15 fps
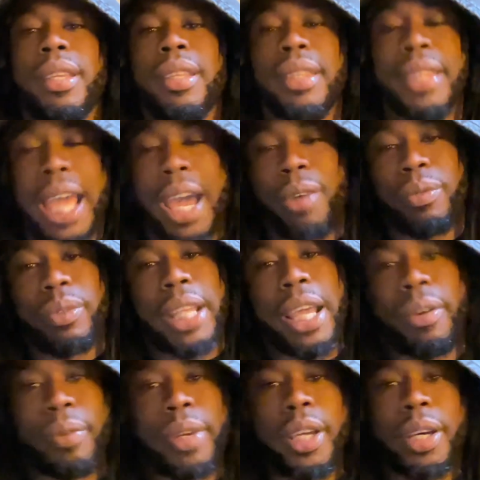that
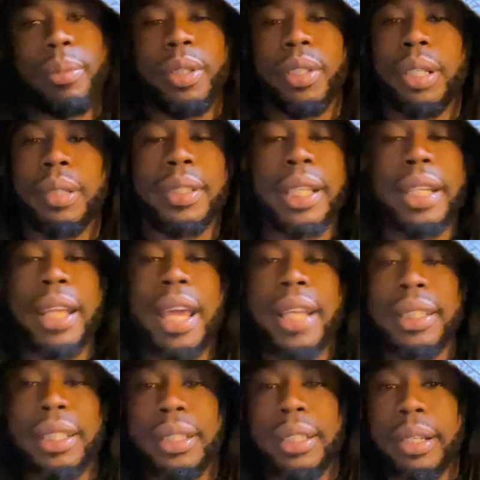realm, you know what I'm saying,
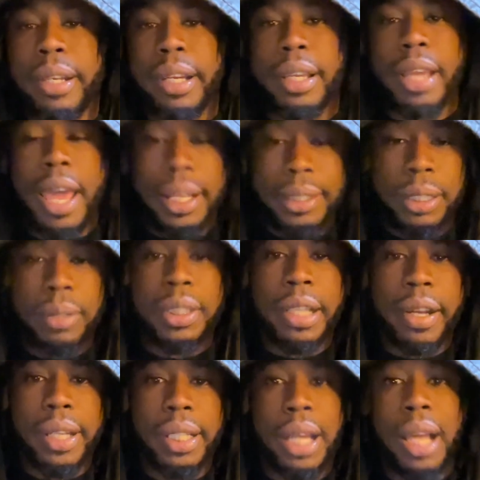the
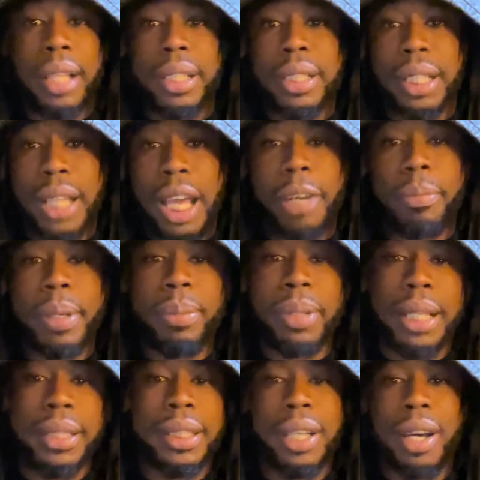esoteric knowledge. A lot of people
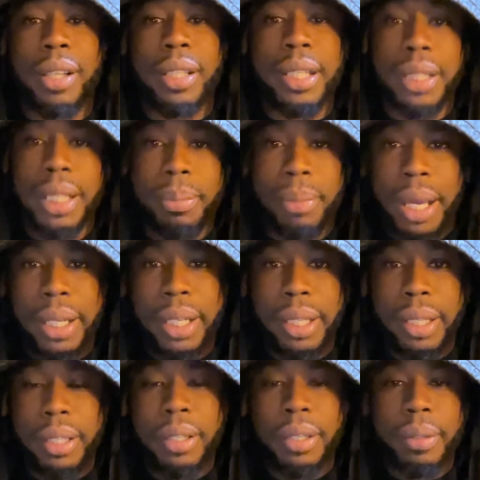like to call it
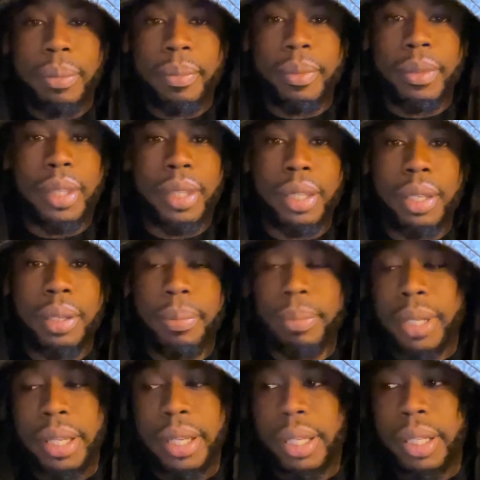demonic,
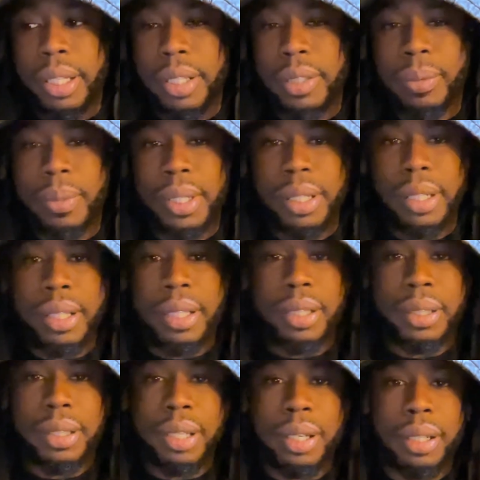but it is what it
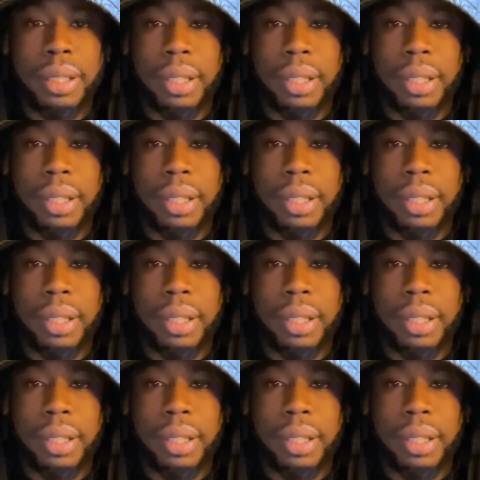is, dog.